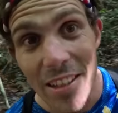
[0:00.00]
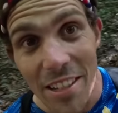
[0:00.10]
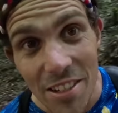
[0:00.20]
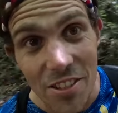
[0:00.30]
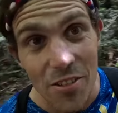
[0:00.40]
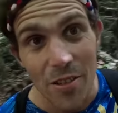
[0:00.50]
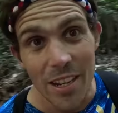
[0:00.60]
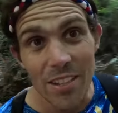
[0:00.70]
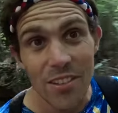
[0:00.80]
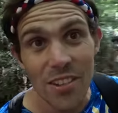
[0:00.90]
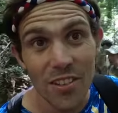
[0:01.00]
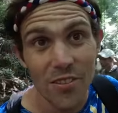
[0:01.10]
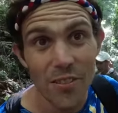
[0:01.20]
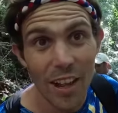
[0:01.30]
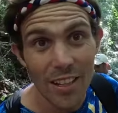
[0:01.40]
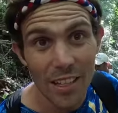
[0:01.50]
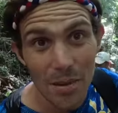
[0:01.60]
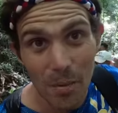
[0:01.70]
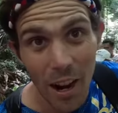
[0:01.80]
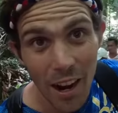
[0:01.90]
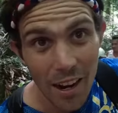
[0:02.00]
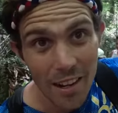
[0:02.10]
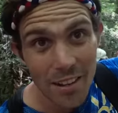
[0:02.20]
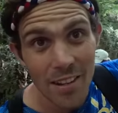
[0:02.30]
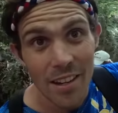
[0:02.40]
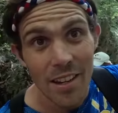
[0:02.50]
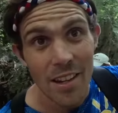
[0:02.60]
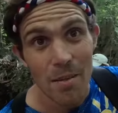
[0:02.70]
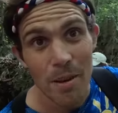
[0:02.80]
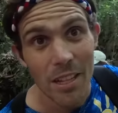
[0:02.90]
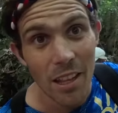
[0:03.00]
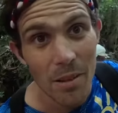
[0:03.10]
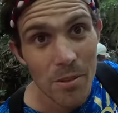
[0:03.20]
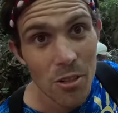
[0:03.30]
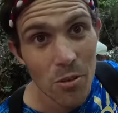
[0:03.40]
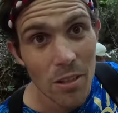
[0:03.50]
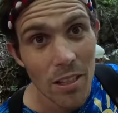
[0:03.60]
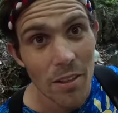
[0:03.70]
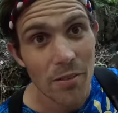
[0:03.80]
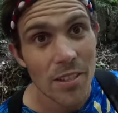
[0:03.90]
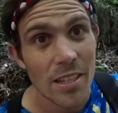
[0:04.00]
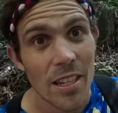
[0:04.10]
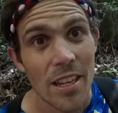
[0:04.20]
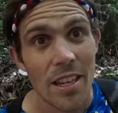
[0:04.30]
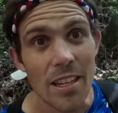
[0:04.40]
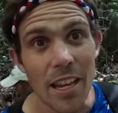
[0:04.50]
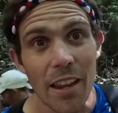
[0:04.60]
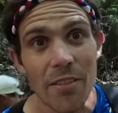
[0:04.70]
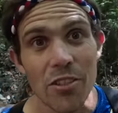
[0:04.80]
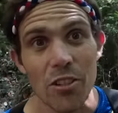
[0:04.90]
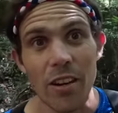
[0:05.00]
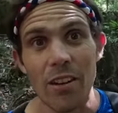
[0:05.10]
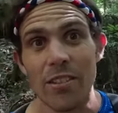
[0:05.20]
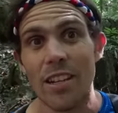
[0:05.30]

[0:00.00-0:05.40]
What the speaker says: that leads you into this valley behind big limestone cliffs. The caves are around